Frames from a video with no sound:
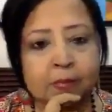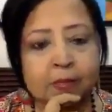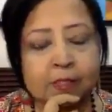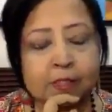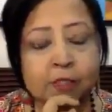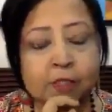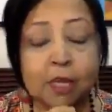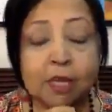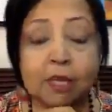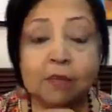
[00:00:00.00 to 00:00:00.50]

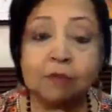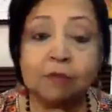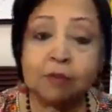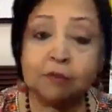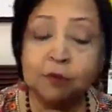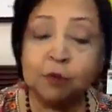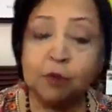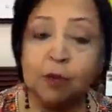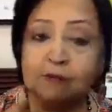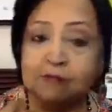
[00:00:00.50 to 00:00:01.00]
So even
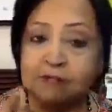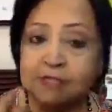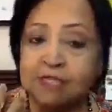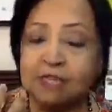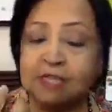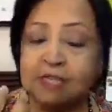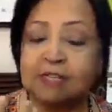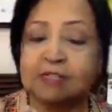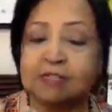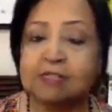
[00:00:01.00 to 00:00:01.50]
if you have
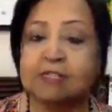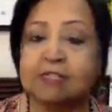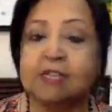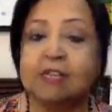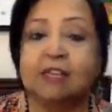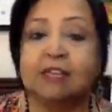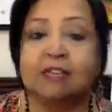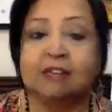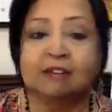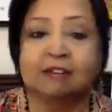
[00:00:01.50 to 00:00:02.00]
seen a
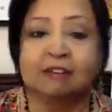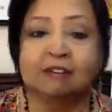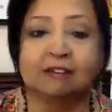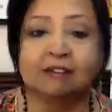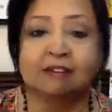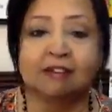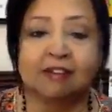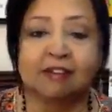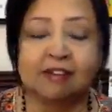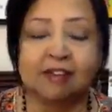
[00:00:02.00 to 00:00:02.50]
scene
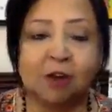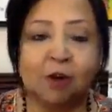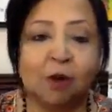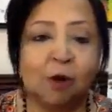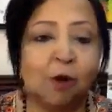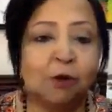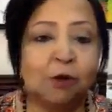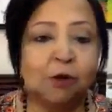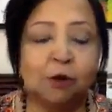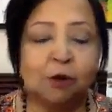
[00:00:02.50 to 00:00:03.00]

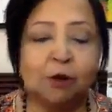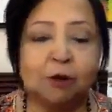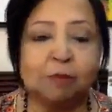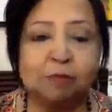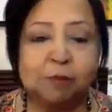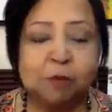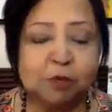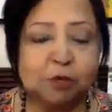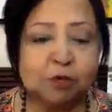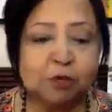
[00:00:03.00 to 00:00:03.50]
on your
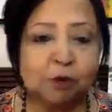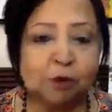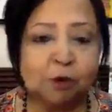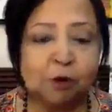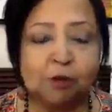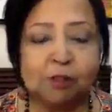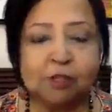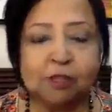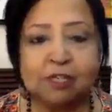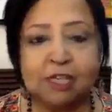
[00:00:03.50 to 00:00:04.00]
computer or
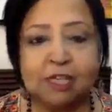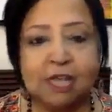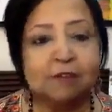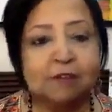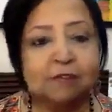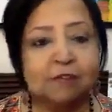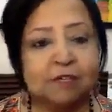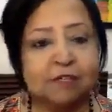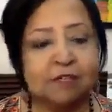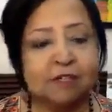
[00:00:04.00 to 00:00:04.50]
on the
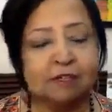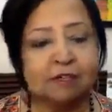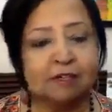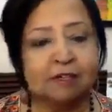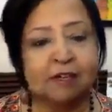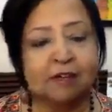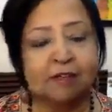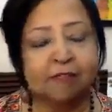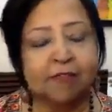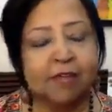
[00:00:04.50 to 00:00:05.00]
television
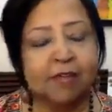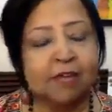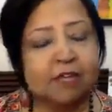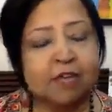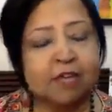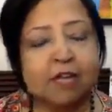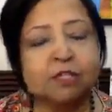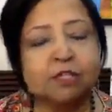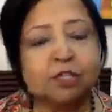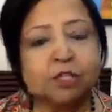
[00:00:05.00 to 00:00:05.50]
that
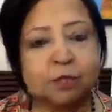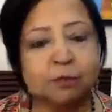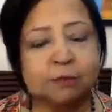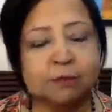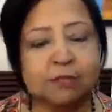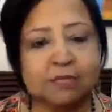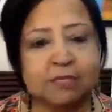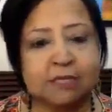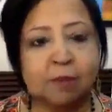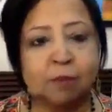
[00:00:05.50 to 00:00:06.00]
touched you
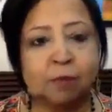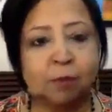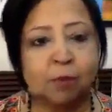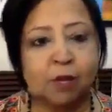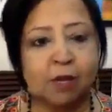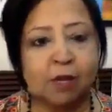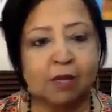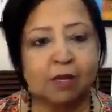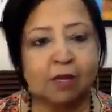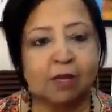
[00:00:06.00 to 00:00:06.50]
in some
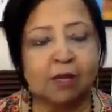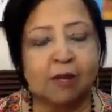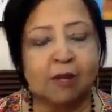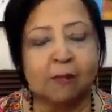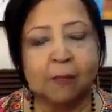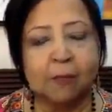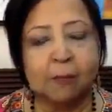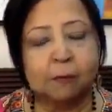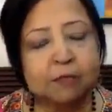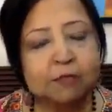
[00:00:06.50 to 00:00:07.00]
way,
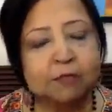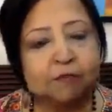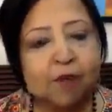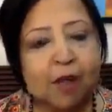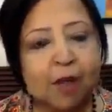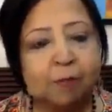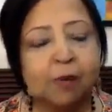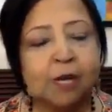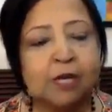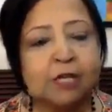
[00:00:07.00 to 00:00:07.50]
there was a
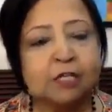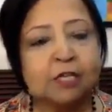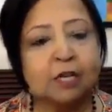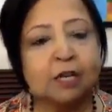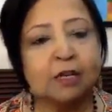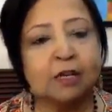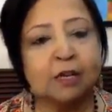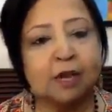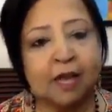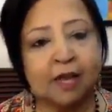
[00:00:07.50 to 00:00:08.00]
vibrational
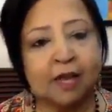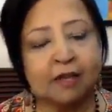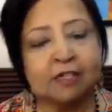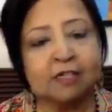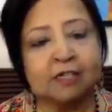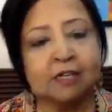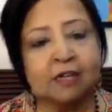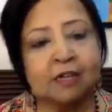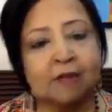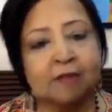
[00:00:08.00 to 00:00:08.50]

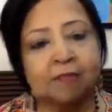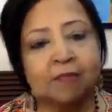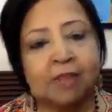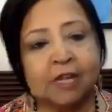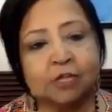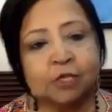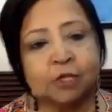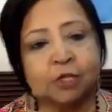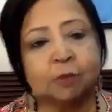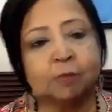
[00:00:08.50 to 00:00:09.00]
connect
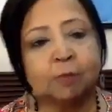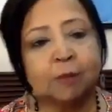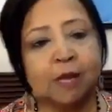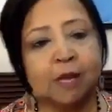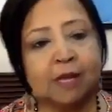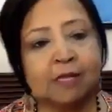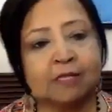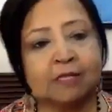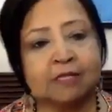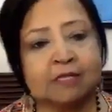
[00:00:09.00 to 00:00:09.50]
that took
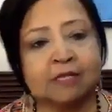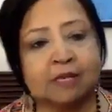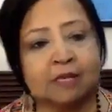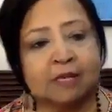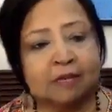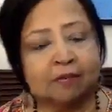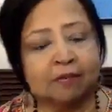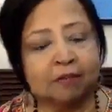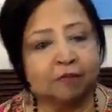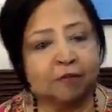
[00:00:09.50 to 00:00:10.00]
place.
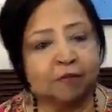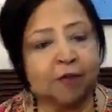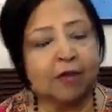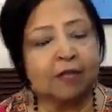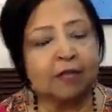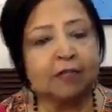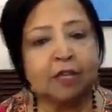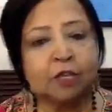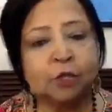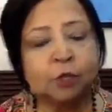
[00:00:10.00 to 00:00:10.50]
The
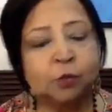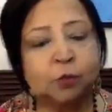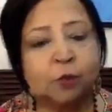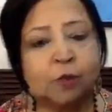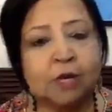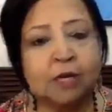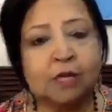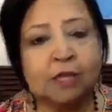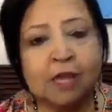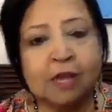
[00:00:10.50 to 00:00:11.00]
fact that you
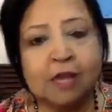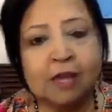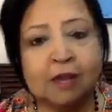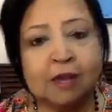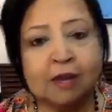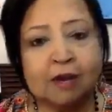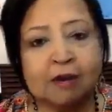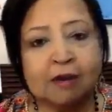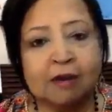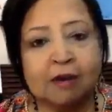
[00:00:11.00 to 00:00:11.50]
weren't
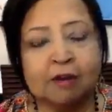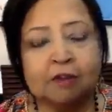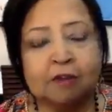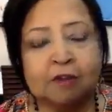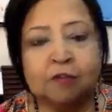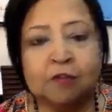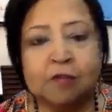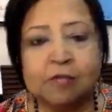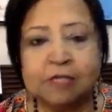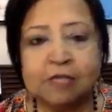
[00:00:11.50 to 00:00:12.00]
there
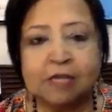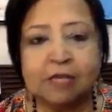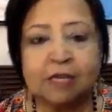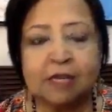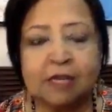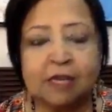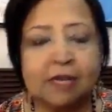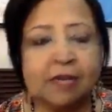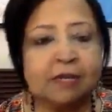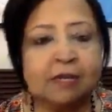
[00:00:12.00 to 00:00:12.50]

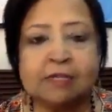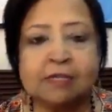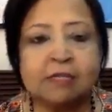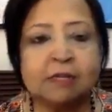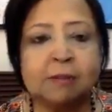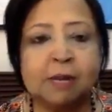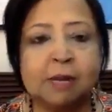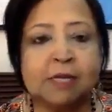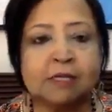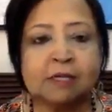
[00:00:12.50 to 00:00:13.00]
physically, it doesn't
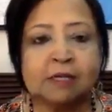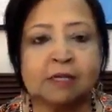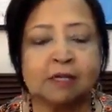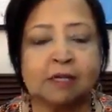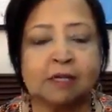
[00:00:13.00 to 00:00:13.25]
matter.